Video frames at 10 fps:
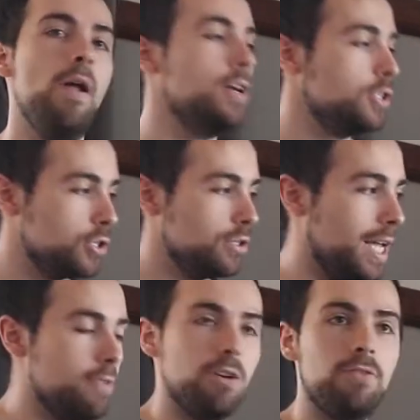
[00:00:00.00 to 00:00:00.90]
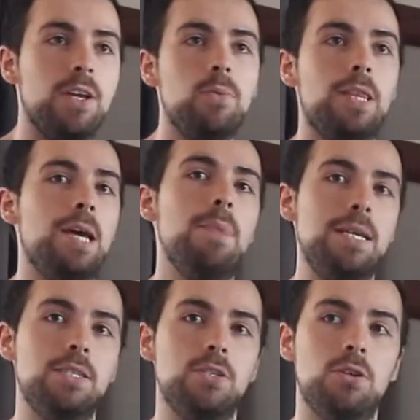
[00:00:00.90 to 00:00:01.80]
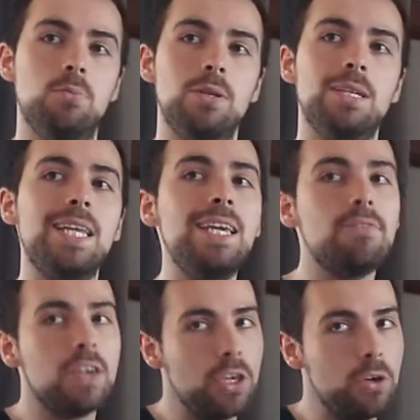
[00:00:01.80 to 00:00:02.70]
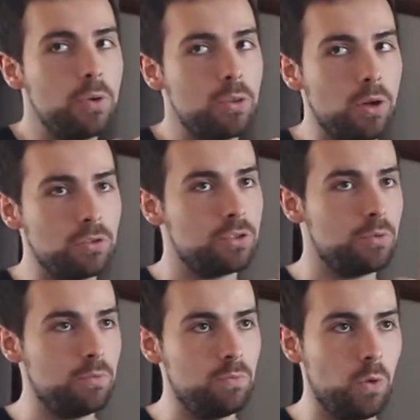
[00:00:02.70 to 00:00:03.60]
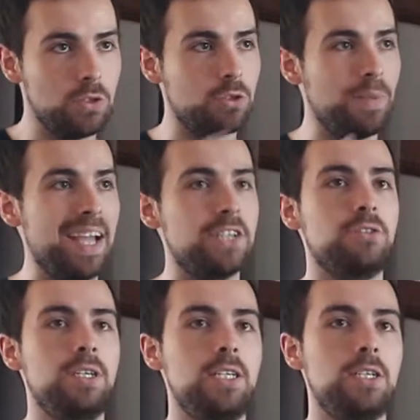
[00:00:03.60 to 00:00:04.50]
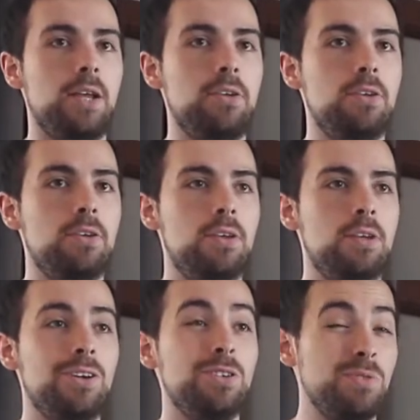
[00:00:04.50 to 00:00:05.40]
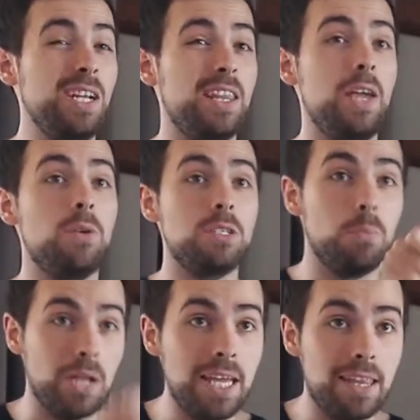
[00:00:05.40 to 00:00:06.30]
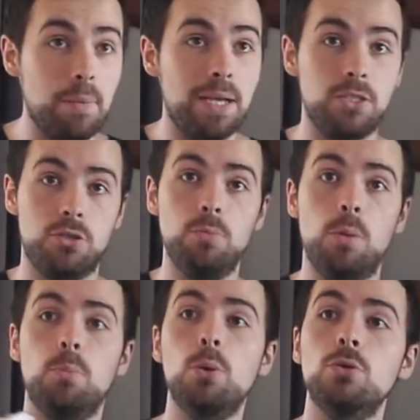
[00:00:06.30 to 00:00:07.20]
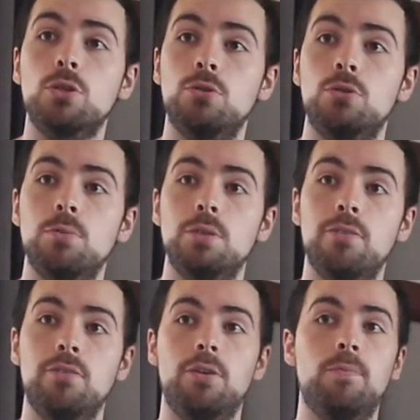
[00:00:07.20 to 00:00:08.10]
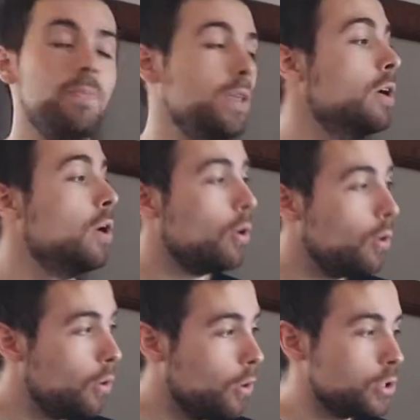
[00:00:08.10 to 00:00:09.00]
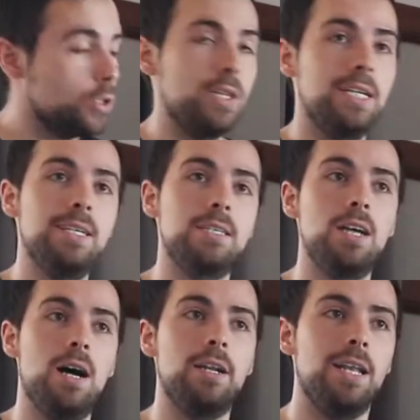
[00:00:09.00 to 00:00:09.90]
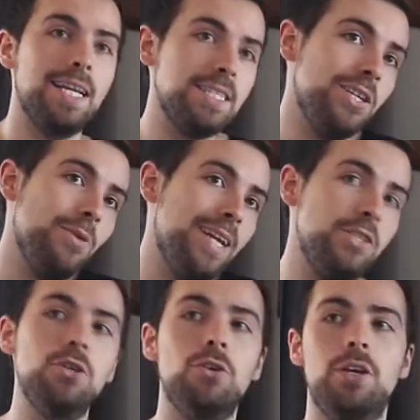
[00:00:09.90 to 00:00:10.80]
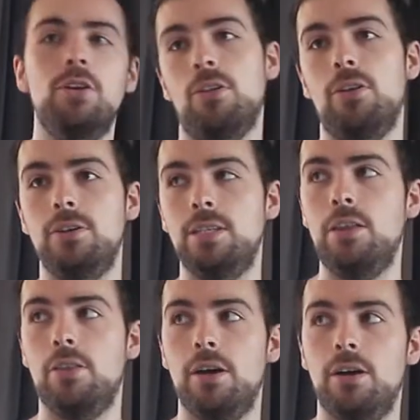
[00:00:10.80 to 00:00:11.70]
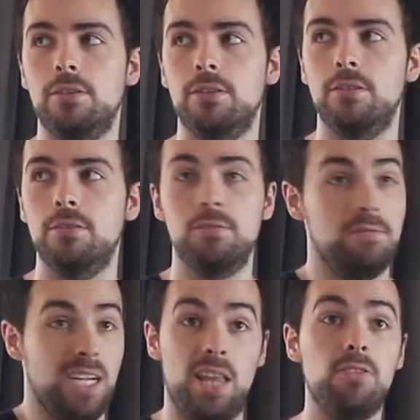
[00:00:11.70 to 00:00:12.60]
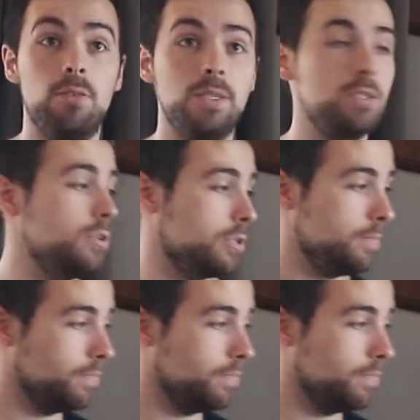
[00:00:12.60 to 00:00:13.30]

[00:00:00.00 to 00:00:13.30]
Should they rough in with their master trump, leaving you with one trump extra in each hand? Because really they want to play their master trump and pull 2 trumps off you. Or should they discard, letting you enjoy your 13th heart? Neither of them is good.